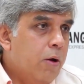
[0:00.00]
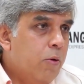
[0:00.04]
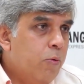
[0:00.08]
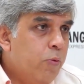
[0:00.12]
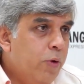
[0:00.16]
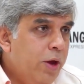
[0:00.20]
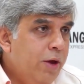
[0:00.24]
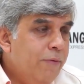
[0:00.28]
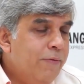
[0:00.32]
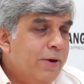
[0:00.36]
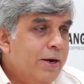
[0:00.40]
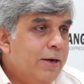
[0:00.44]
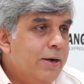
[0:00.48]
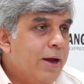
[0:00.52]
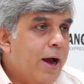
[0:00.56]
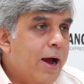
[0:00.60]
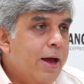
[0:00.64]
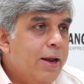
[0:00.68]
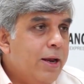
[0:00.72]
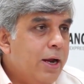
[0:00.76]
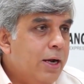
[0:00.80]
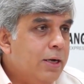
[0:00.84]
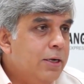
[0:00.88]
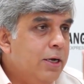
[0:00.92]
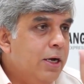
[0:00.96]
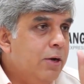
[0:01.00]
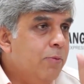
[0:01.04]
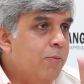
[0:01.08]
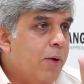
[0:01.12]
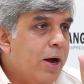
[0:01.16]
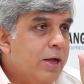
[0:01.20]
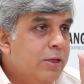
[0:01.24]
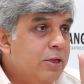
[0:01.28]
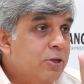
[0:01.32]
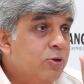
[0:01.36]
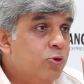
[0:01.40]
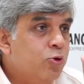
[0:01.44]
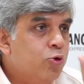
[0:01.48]
We were directed
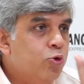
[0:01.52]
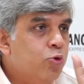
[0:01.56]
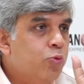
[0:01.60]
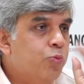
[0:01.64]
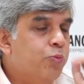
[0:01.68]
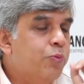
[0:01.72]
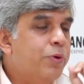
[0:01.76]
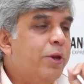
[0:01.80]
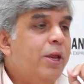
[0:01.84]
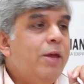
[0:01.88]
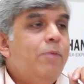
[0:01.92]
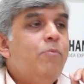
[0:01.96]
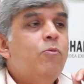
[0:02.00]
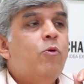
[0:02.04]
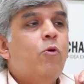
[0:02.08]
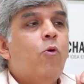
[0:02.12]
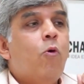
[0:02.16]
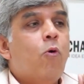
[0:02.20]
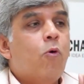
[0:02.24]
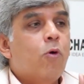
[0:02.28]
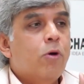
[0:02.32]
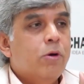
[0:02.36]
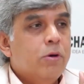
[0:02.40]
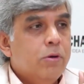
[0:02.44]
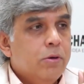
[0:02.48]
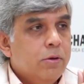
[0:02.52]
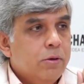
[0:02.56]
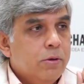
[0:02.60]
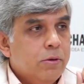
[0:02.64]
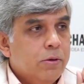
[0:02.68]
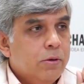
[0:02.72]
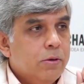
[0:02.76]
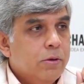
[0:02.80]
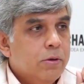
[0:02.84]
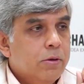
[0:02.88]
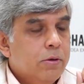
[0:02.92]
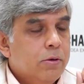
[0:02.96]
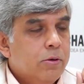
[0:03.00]
by the Supreme Court
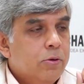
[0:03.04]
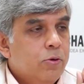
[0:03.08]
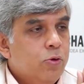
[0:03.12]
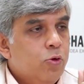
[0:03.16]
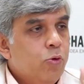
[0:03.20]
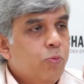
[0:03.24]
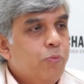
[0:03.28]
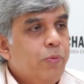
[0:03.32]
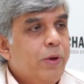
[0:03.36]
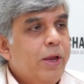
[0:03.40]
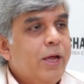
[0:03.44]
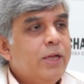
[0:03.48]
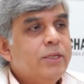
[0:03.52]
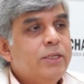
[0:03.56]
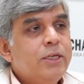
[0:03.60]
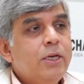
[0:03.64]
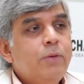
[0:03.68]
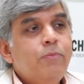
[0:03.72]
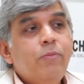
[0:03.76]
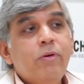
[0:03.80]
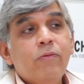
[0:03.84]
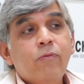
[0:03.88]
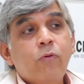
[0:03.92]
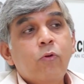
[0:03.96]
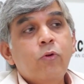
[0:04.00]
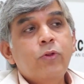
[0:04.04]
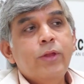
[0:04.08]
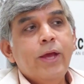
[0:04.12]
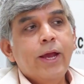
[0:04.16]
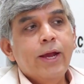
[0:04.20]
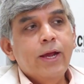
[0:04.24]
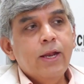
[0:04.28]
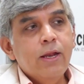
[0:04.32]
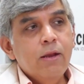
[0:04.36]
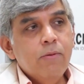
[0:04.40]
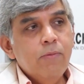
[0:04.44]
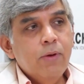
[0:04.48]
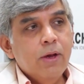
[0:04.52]
to place it before the
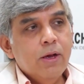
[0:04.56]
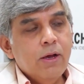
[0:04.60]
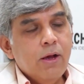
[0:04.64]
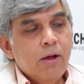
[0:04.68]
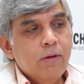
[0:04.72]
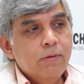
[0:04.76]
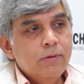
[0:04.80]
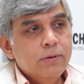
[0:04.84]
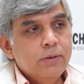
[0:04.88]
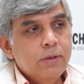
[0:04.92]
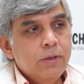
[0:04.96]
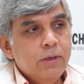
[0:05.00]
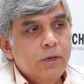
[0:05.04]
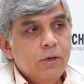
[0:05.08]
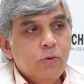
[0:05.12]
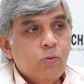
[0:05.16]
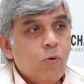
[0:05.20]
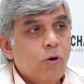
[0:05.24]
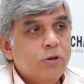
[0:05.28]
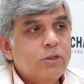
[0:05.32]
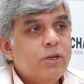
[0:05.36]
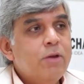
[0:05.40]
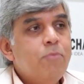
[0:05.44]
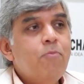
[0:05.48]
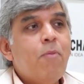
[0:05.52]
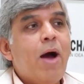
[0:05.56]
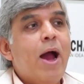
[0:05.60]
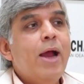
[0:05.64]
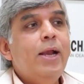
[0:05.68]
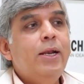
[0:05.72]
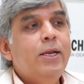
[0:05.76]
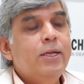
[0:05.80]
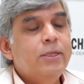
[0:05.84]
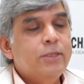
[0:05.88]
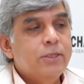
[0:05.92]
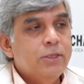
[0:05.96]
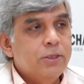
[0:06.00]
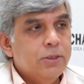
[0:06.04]
Academic Council. It wasn't my
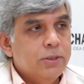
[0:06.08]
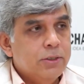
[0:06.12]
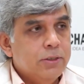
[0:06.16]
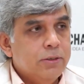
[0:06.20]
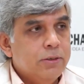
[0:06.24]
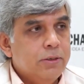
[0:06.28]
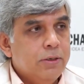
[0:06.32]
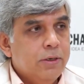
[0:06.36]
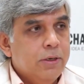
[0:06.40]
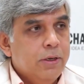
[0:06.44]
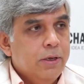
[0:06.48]
decision.